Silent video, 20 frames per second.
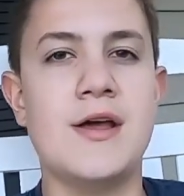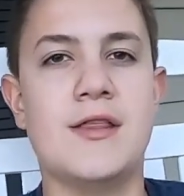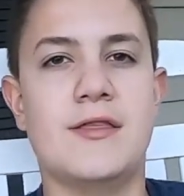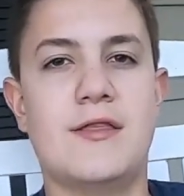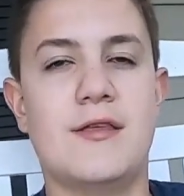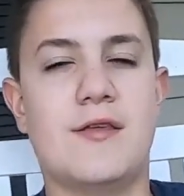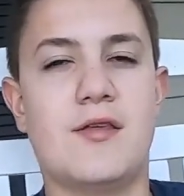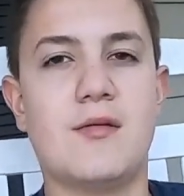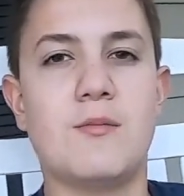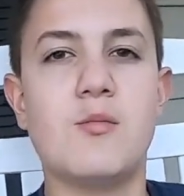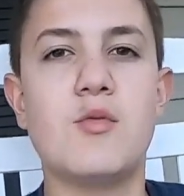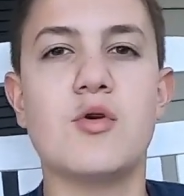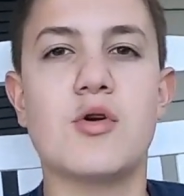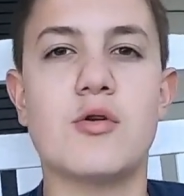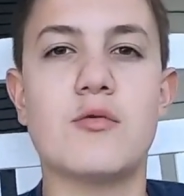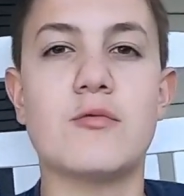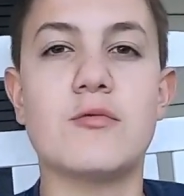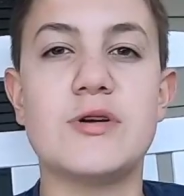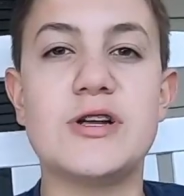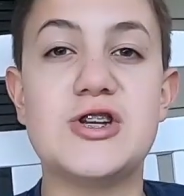This is more
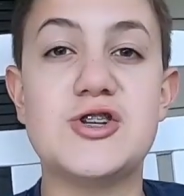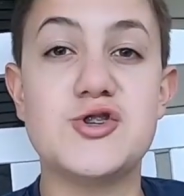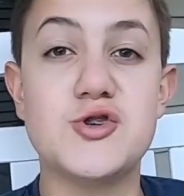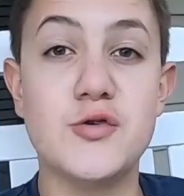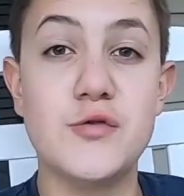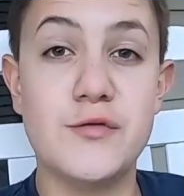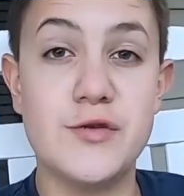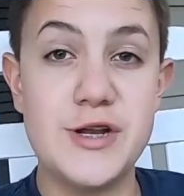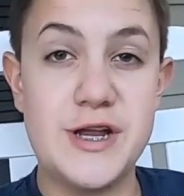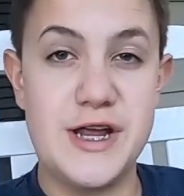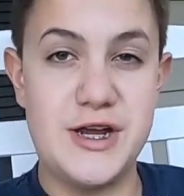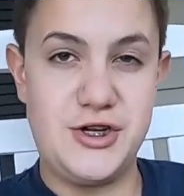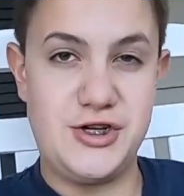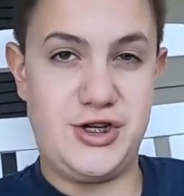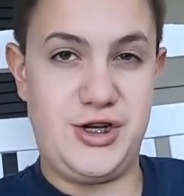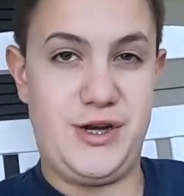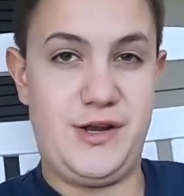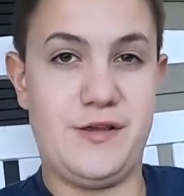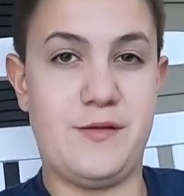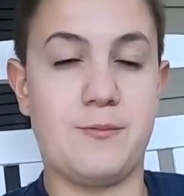a
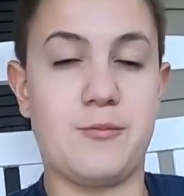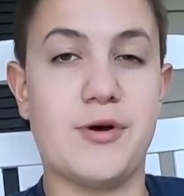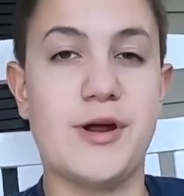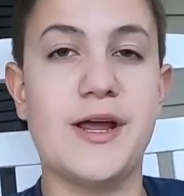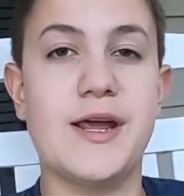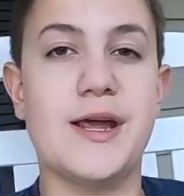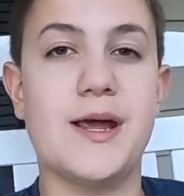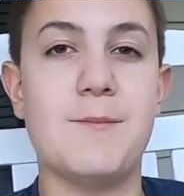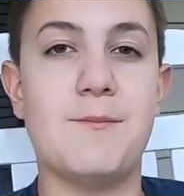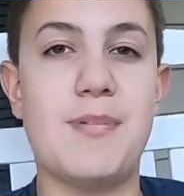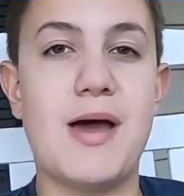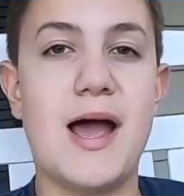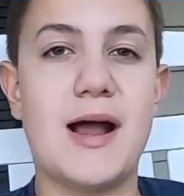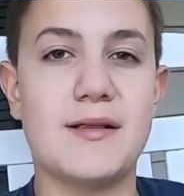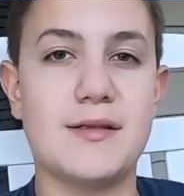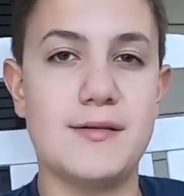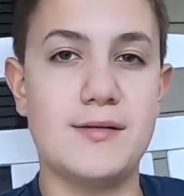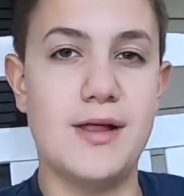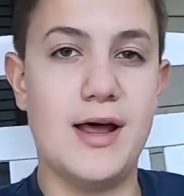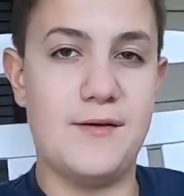rejuvenation. It's bringing it back
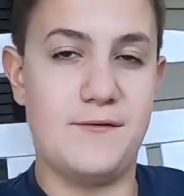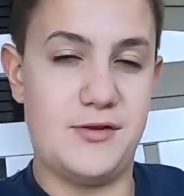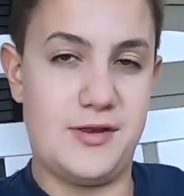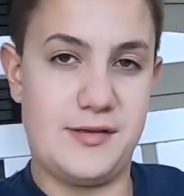to life.